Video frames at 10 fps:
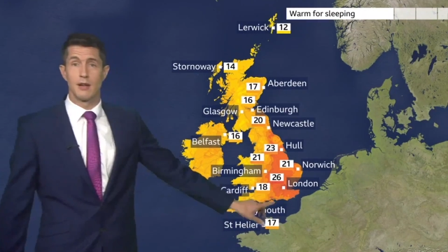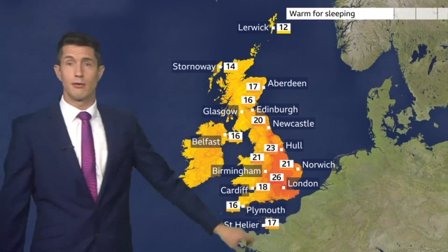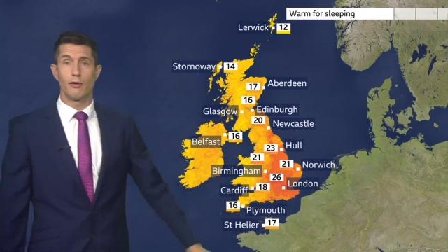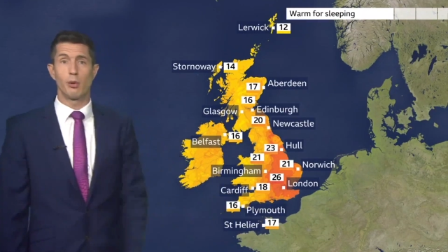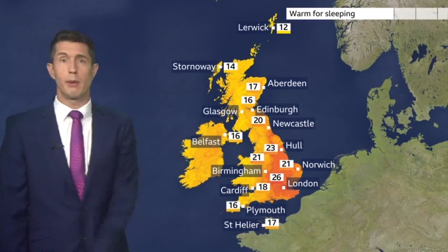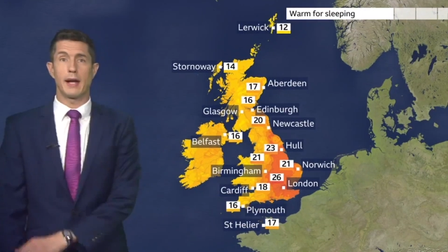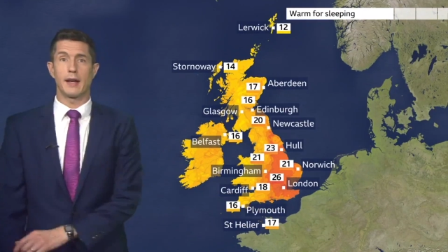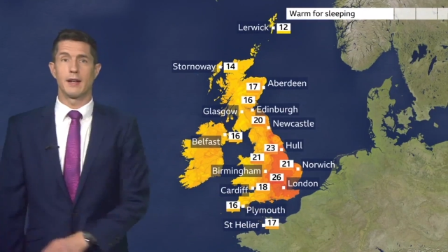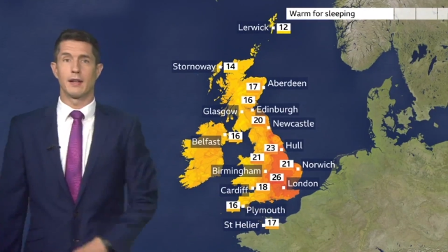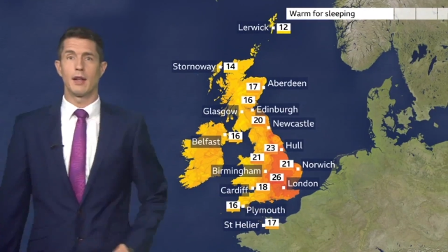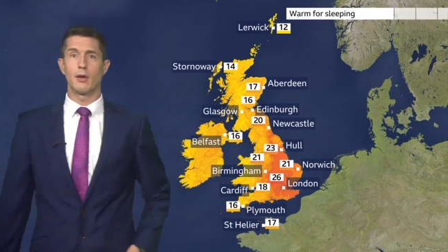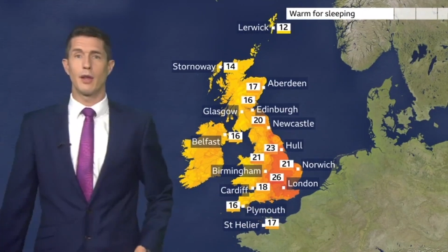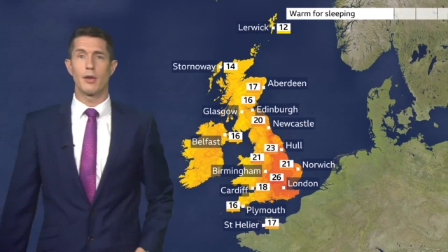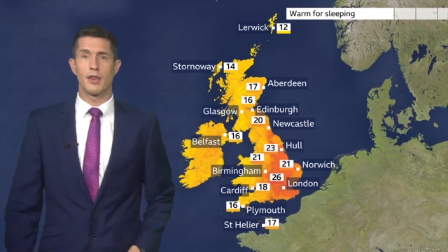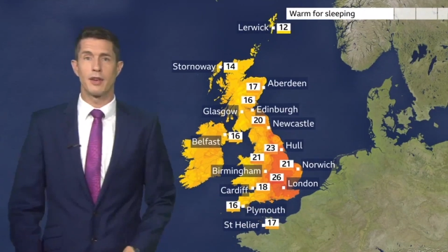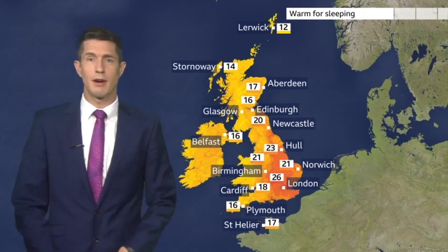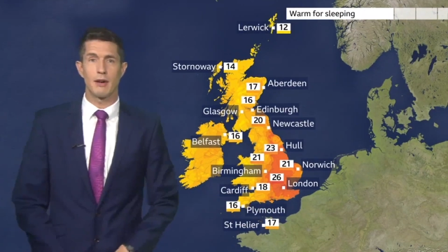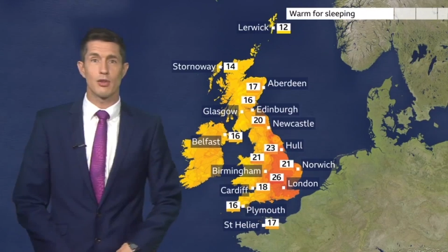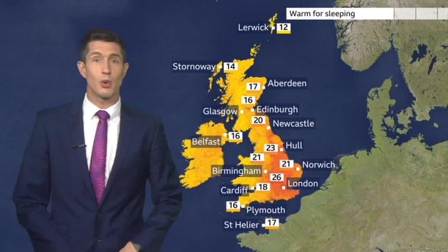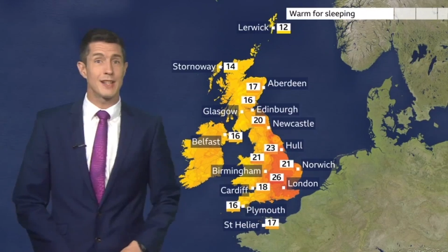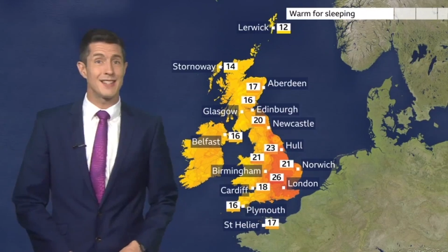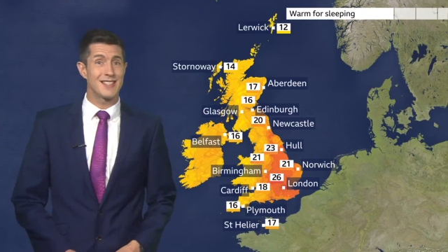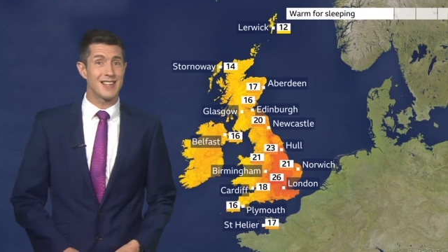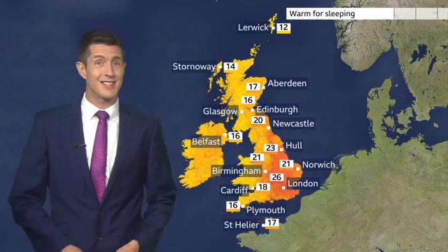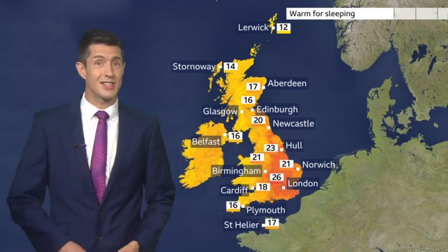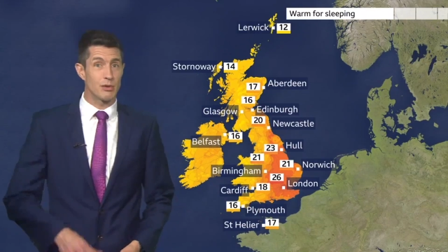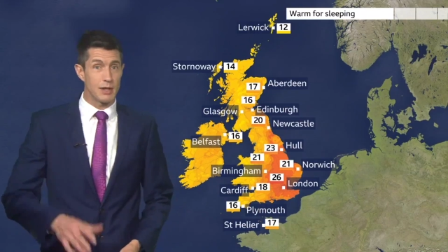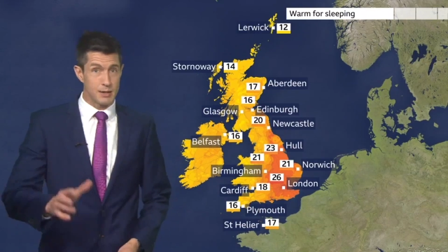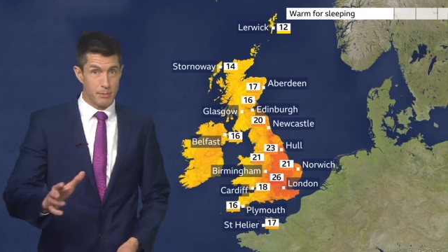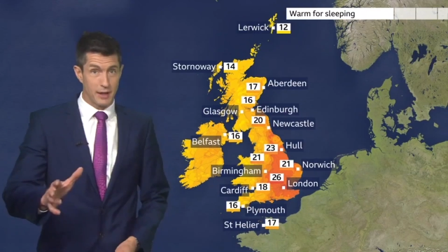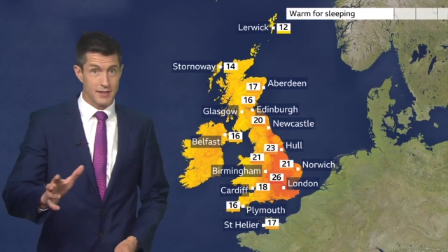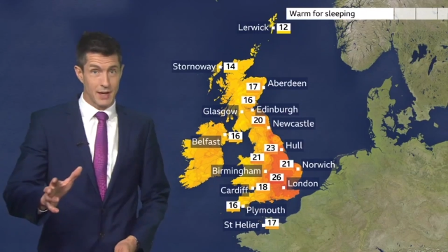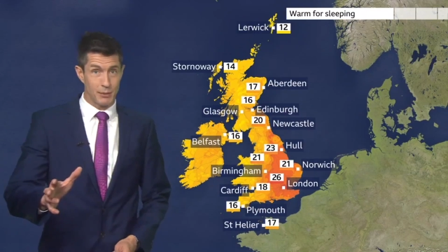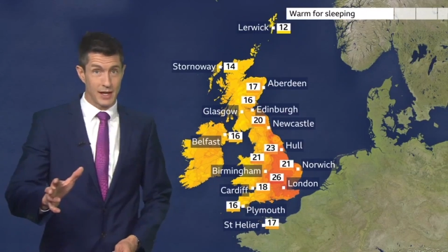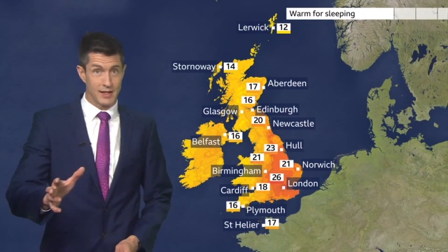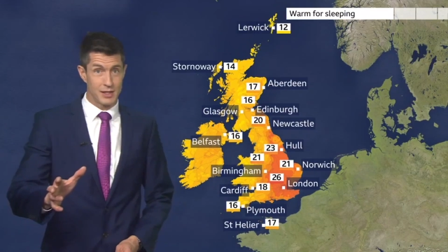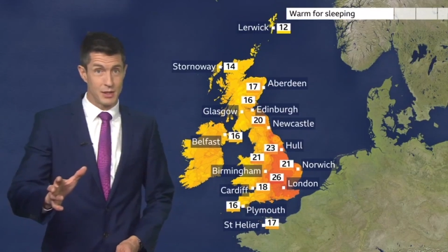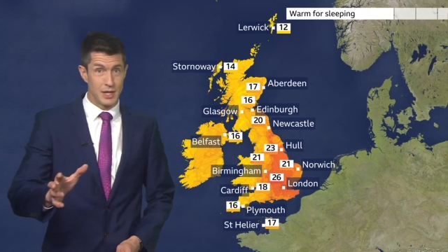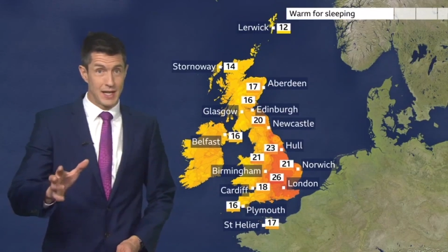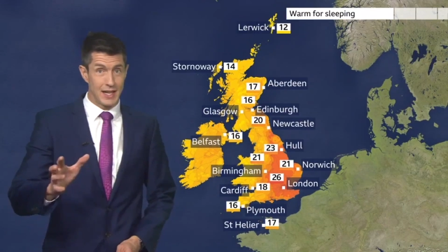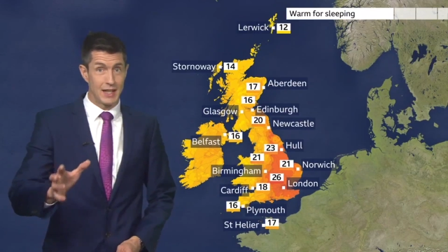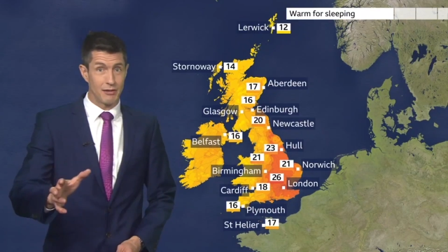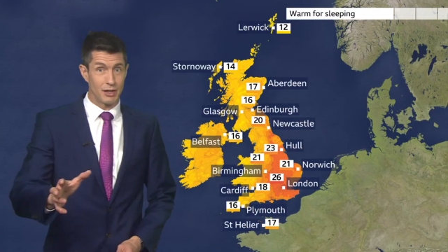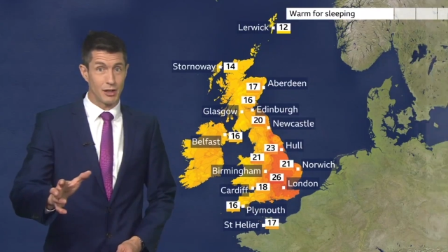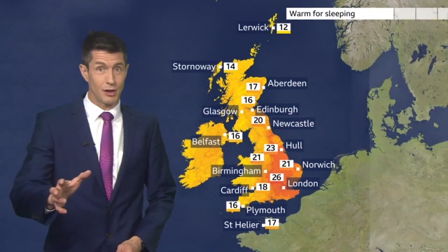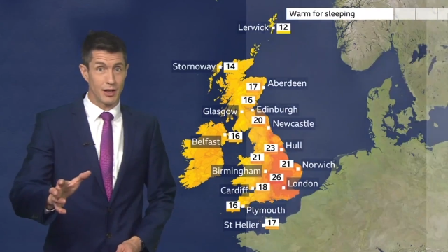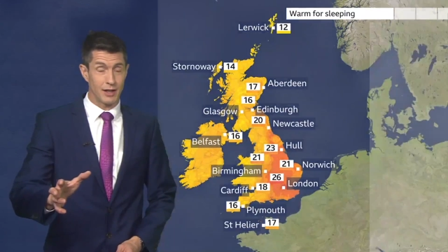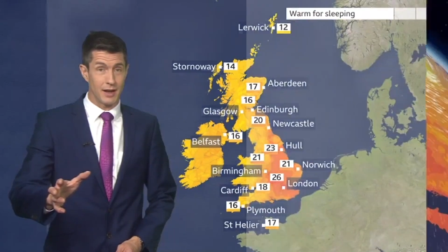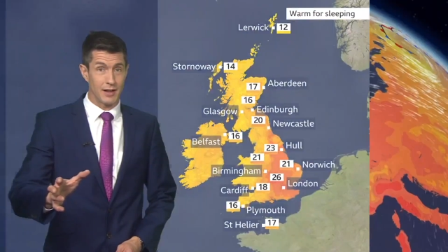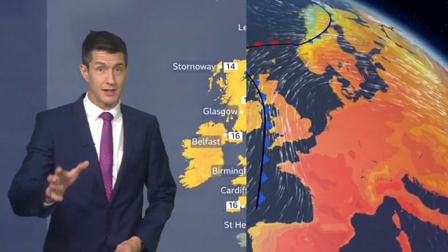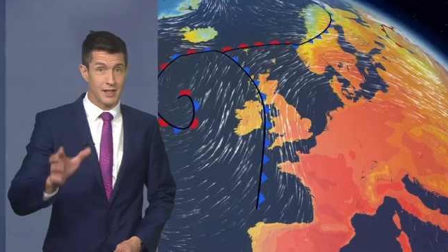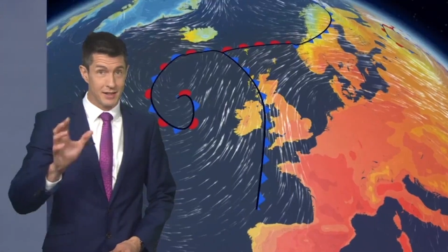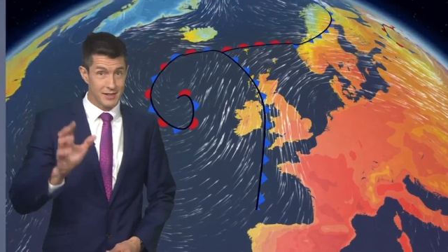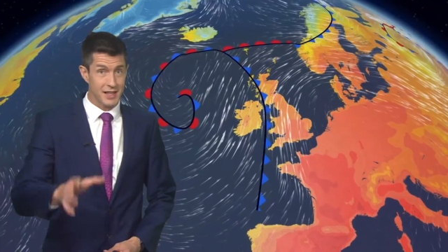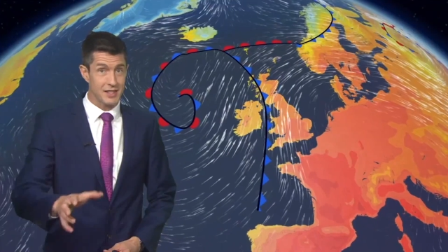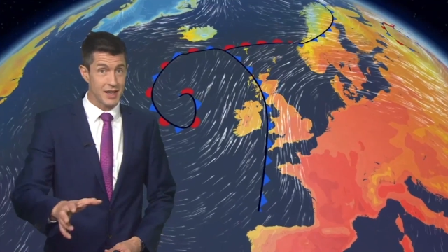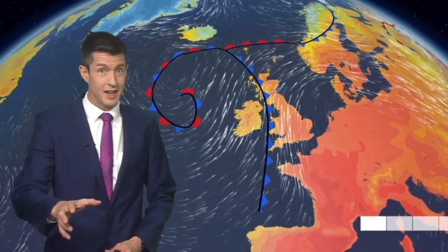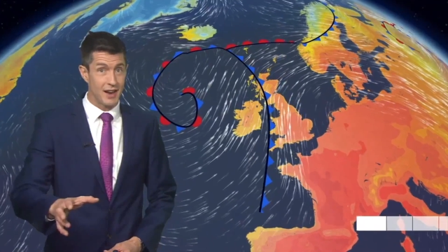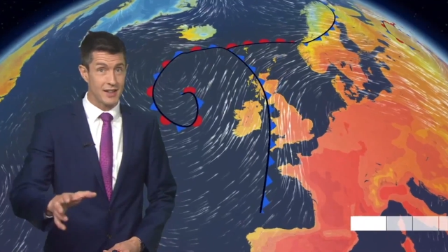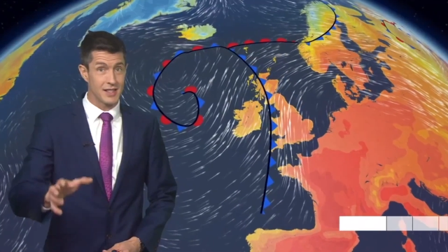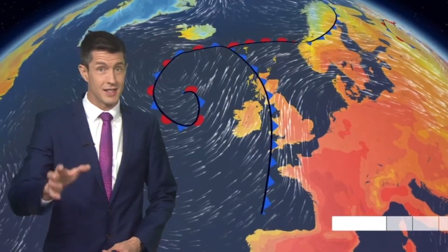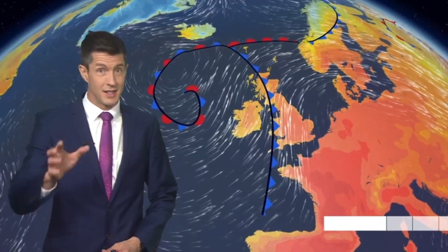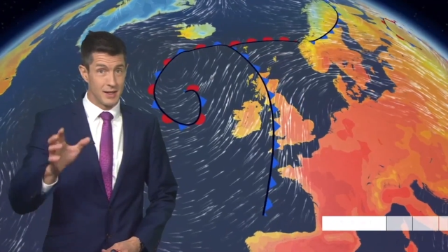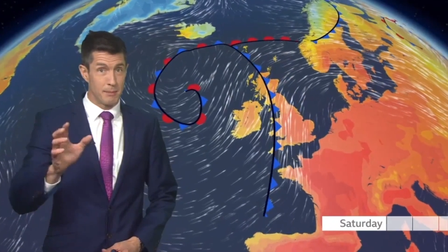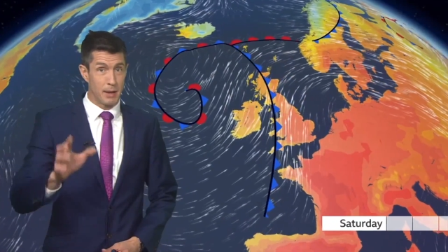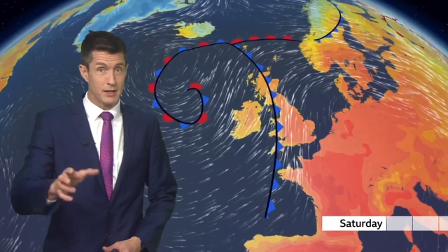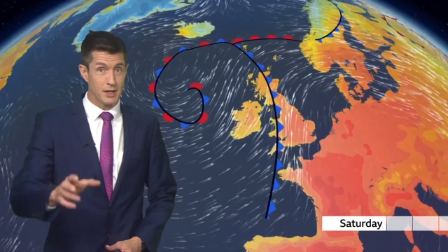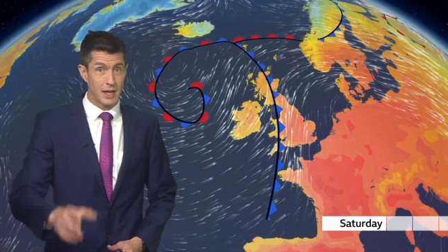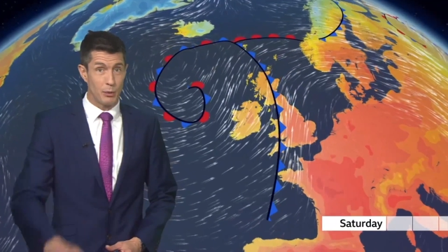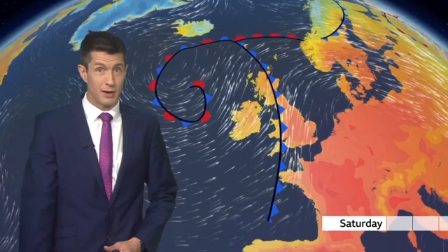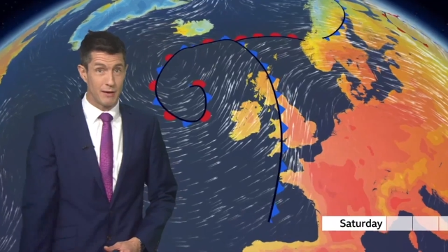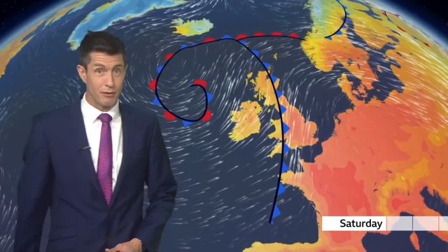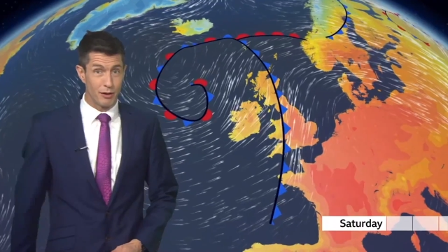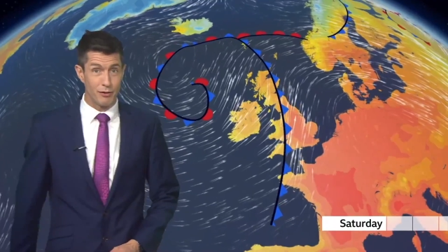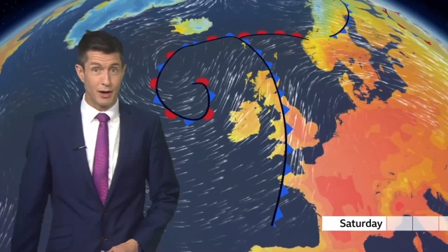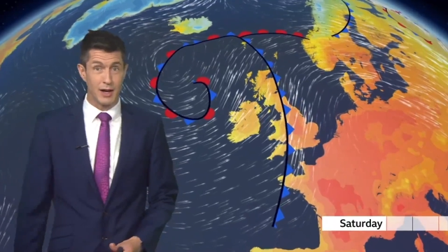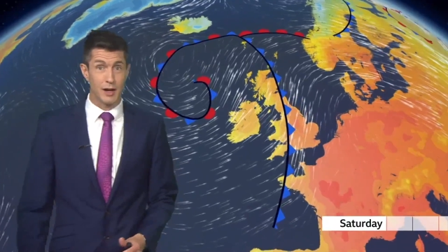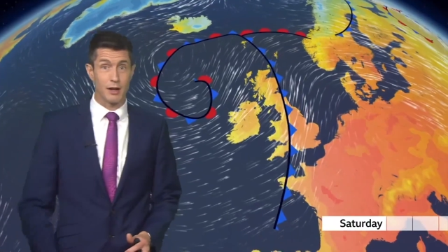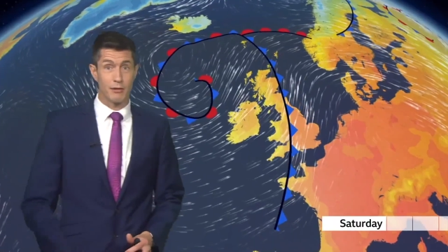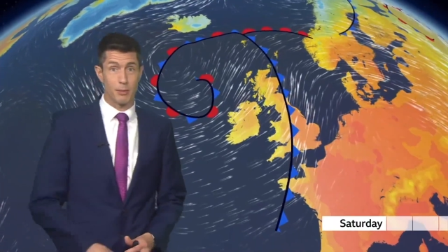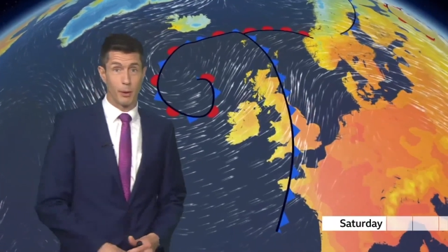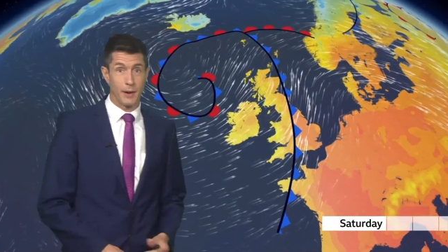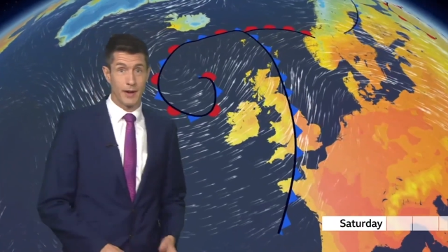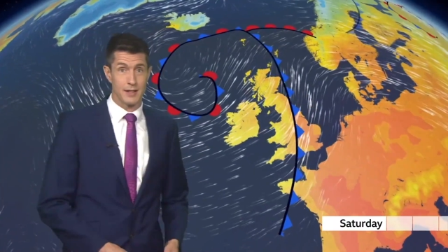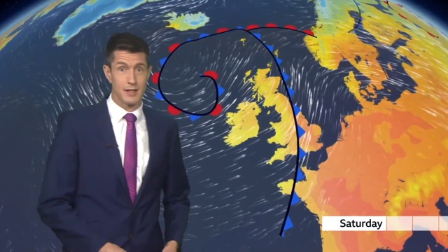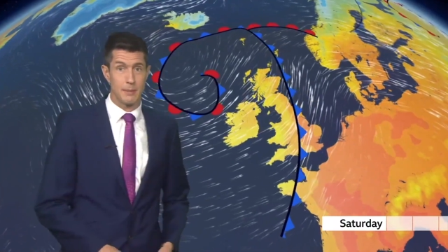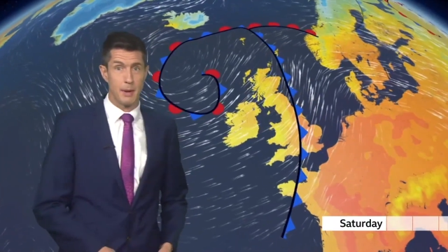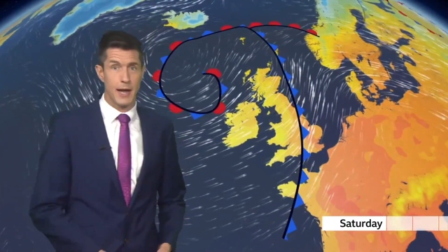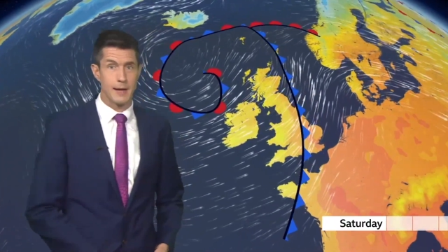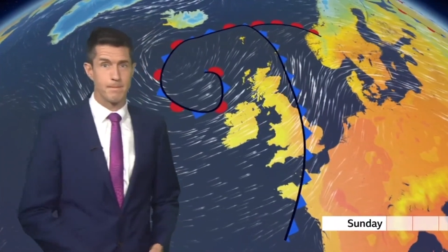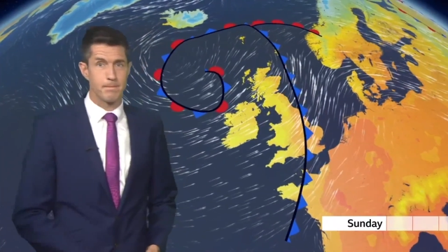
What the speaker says: fall back no lower than around 26 degrees by the time we get to 11 o'clock at night. So that's Saturday night. Pencil that one in for a very uncomfortable night's sleep ahead.